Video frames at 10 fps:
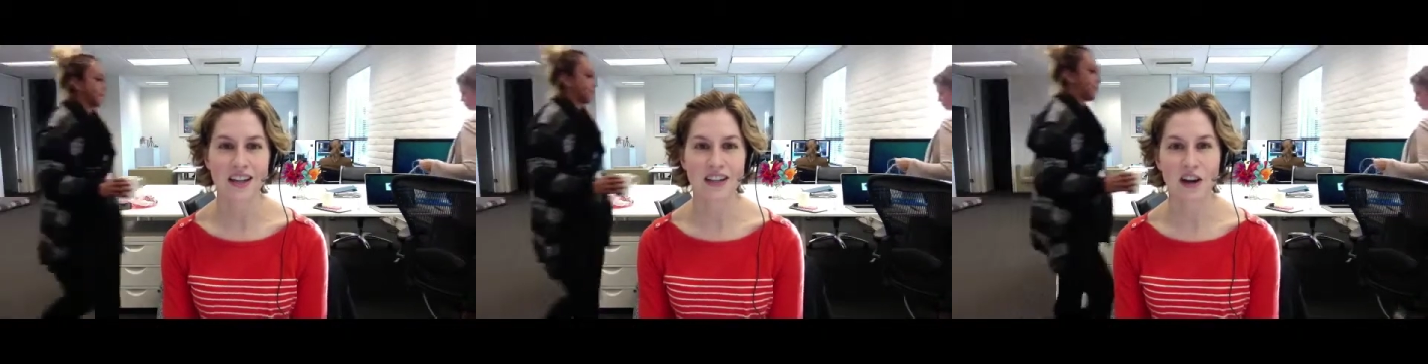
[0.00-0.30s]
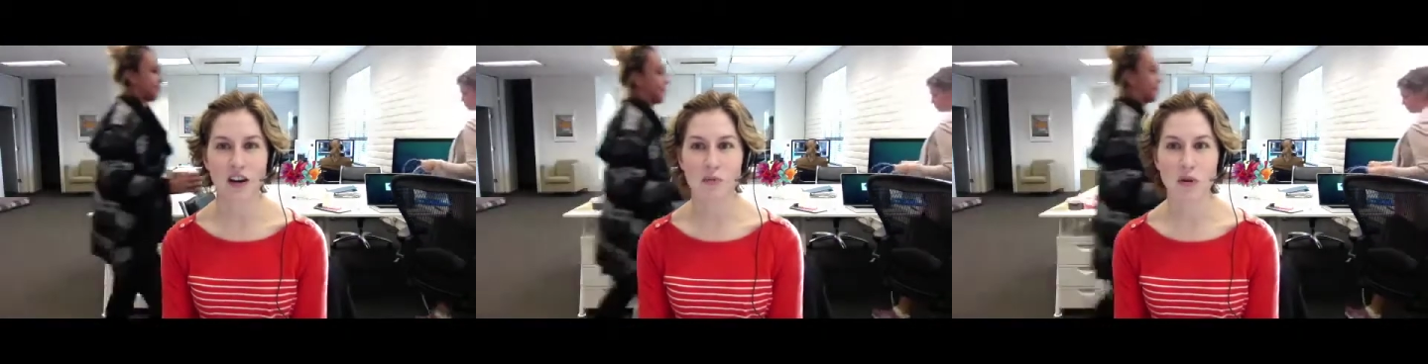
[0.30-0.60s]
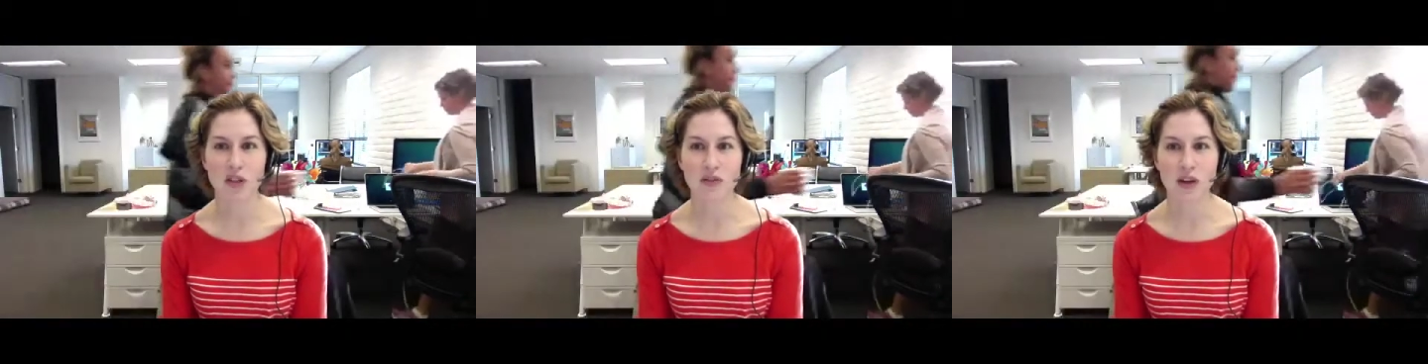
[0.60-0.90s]
Dr.
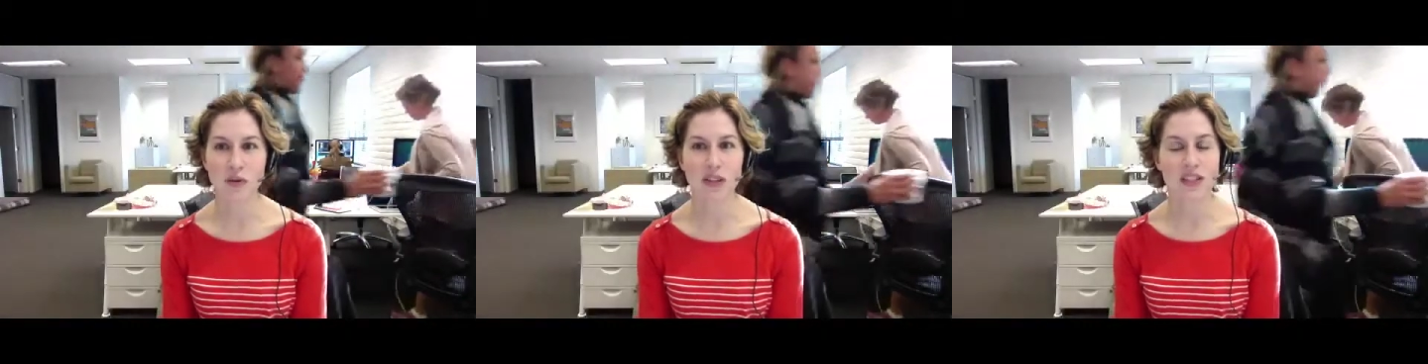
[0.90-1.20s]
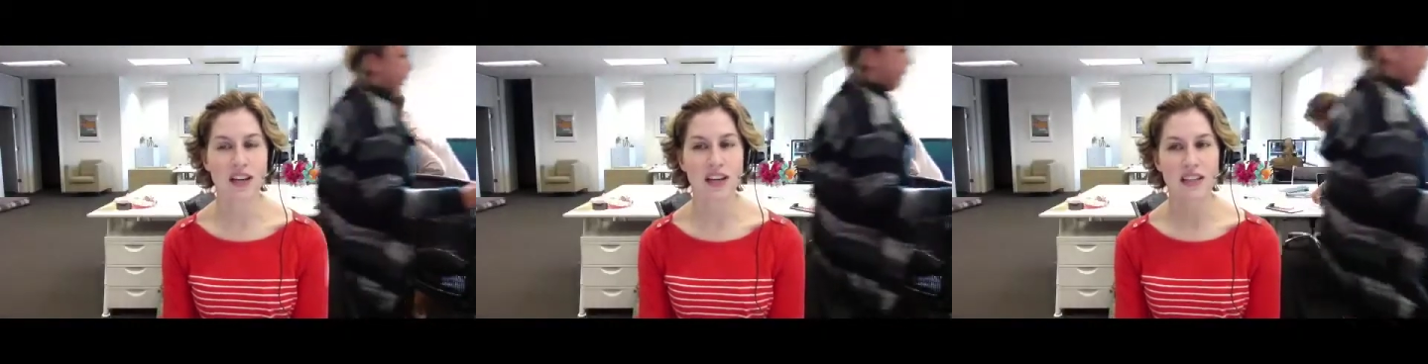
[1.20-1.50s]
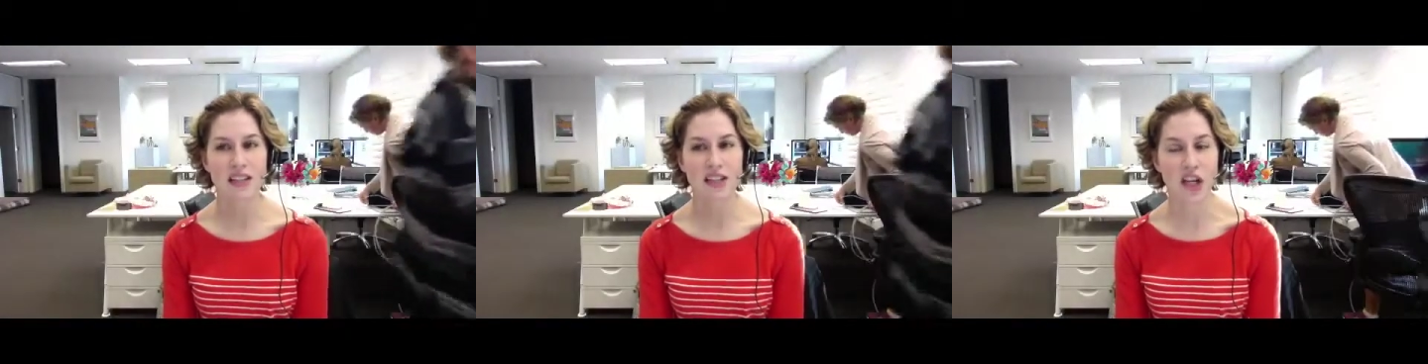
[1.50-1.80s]
Moshfegh will discuss
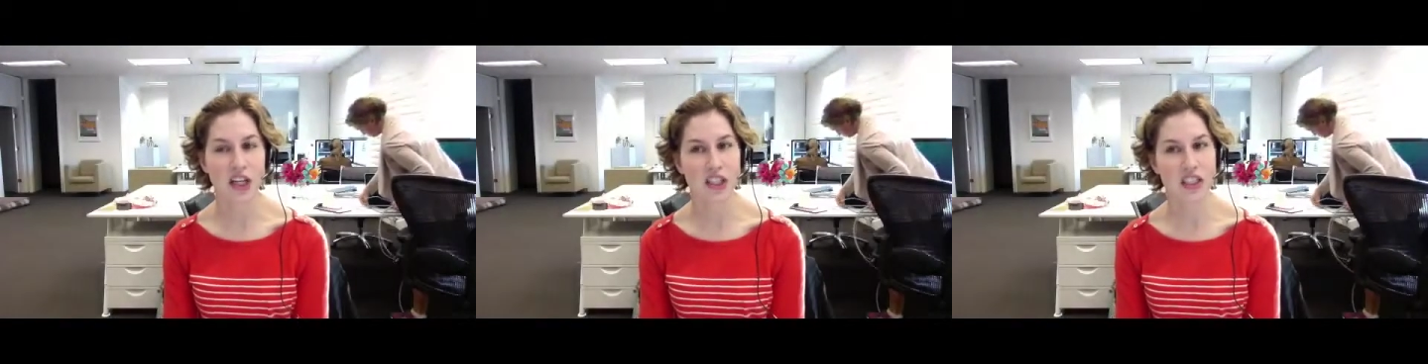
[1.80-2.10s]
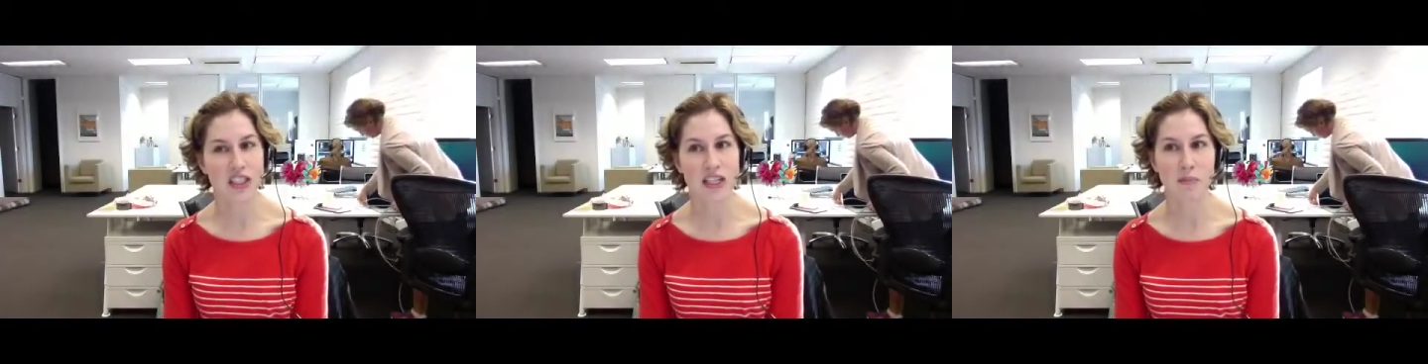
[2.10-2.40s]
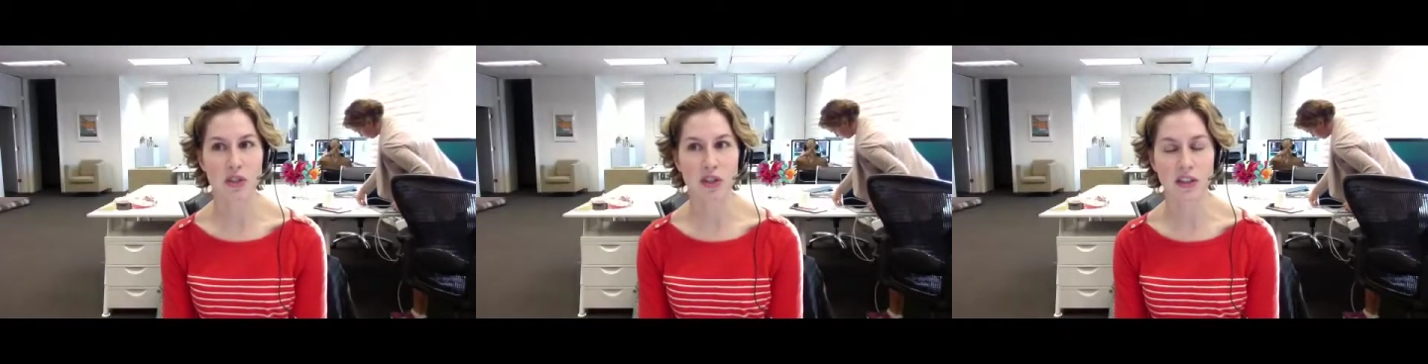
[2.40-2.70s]
injections and
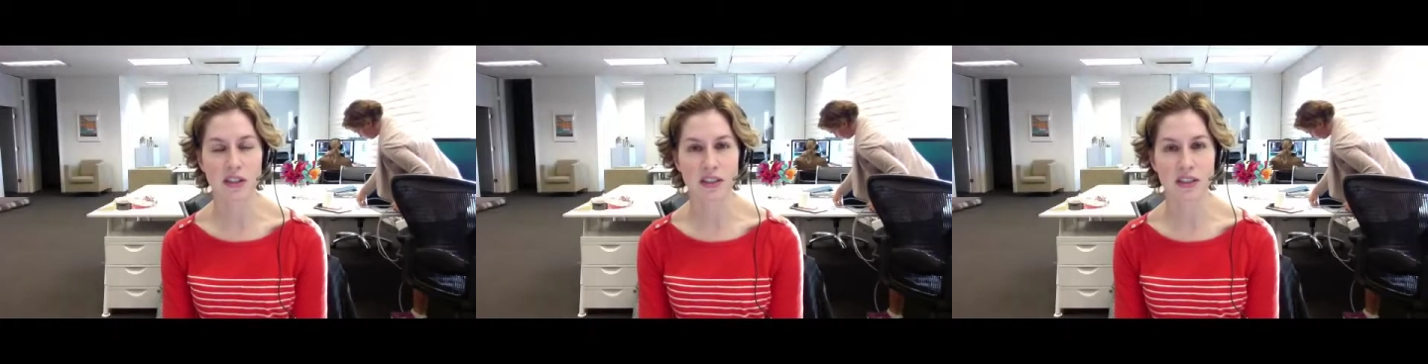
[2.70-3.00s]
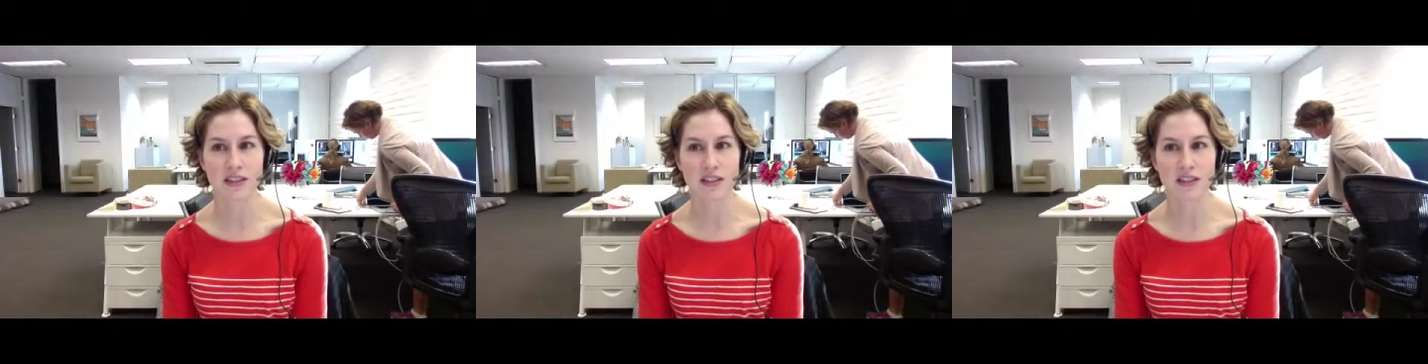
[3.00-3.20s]
epidurals,